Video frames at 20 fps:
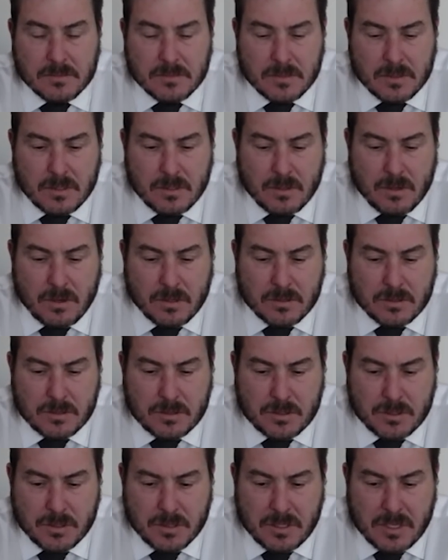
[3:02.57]
not
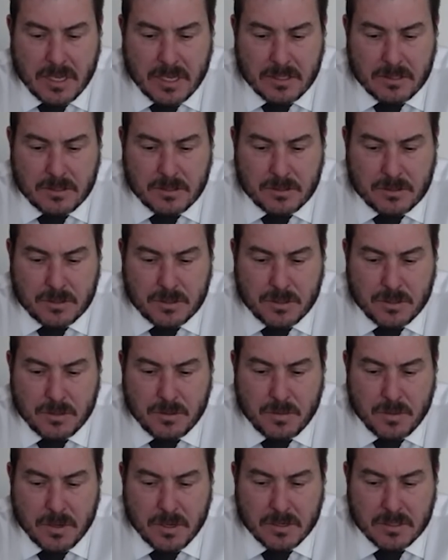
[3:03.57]
to get too
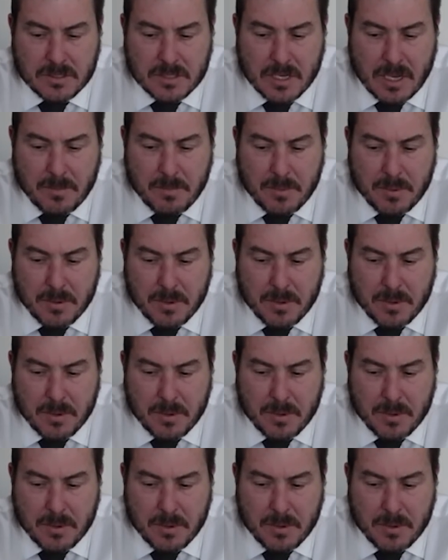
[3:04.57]
worked up